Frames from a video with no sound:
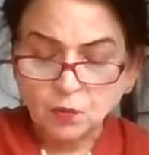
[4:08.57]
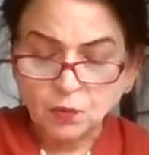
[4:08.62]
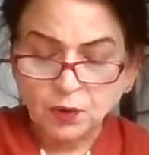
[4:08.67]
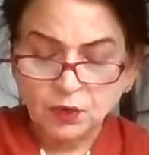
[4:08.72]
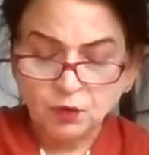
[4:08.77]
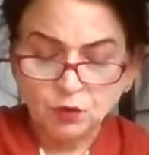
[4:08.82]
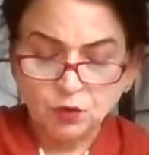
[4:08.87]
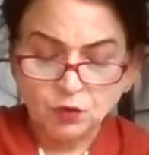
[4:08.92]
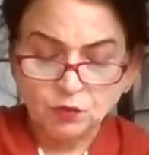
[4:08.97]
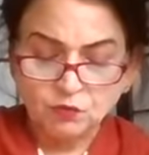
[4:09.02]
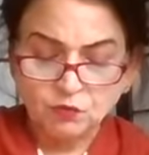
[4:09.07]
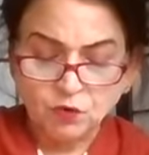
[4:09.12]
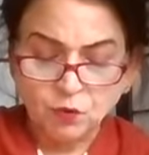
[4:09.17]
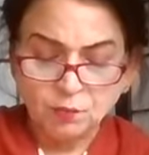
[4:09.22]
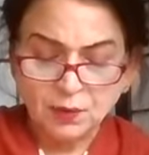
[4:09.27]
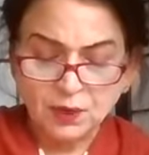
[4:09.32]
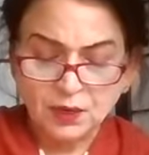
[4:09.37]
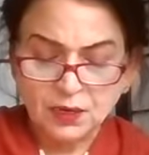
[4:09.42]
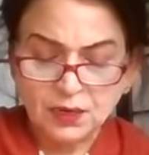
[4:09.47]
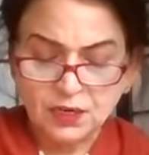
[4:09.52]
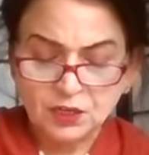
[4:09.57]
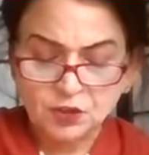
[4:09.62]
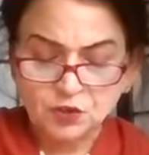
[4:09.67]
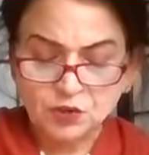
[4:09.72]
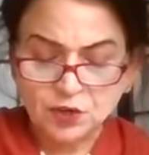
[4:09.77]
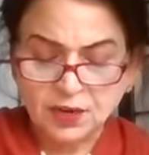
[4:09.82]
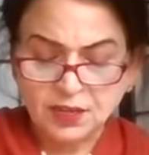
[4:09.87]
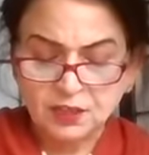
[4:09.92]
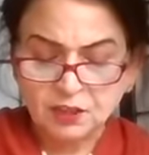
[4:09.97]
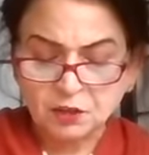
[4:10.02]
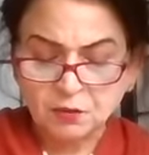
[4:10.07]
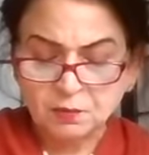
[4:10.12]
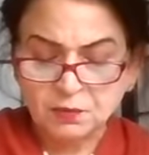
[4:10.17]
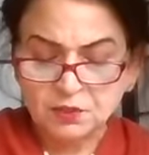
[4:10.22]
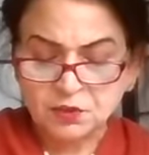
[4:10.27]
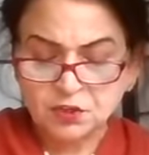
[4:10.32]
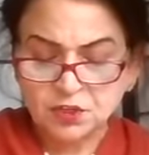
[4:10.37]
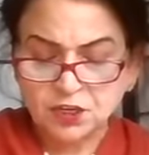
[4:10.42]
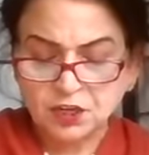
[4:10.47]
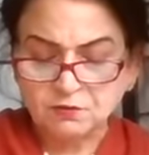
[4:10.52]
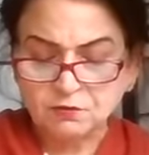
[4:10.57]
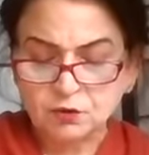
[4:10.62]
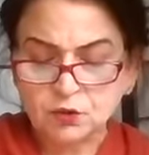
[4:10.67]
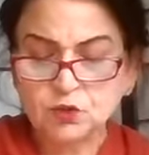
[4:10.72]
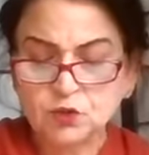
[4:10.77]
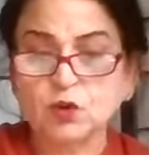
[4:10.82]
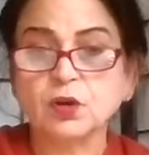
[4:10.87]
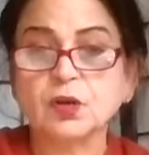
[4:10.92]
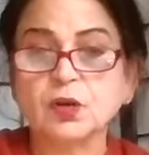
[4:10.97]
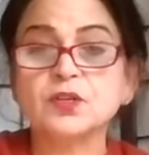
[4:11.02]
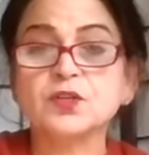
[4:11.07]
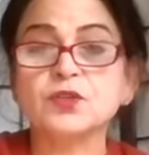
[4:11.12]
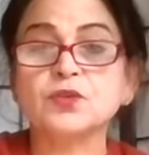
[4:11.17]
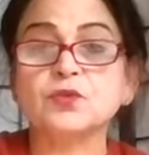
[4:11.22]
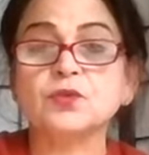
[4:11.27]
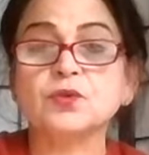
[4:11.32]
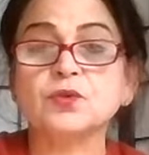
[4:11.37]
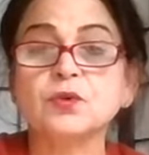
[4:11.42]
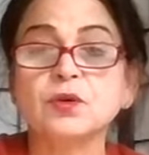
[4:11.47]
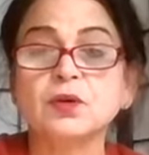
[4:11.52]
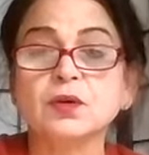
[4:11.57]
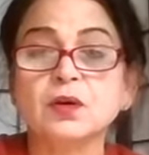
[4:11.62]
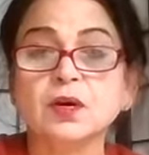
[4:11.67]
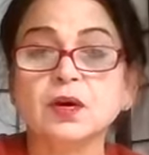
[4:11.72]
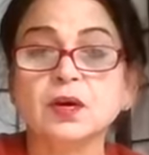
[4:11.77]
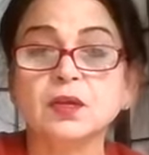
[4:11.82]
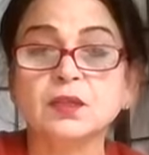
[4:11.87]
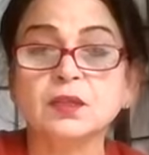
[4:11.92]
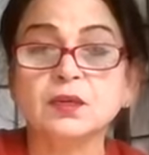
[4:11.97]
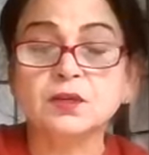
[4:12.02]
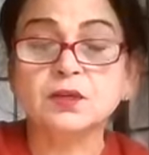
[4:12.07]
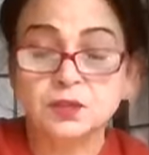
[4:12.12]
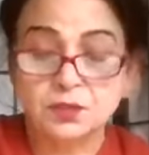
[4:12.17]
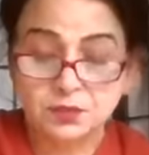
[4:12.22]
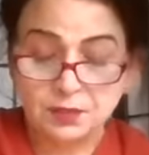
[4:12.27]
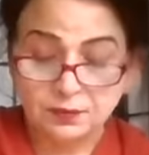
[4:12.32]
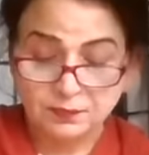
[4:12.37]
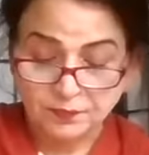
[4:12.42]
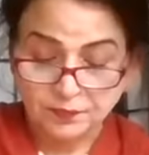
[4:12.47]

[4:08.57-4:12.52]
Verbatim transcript: when your womanly strength must give solace to others.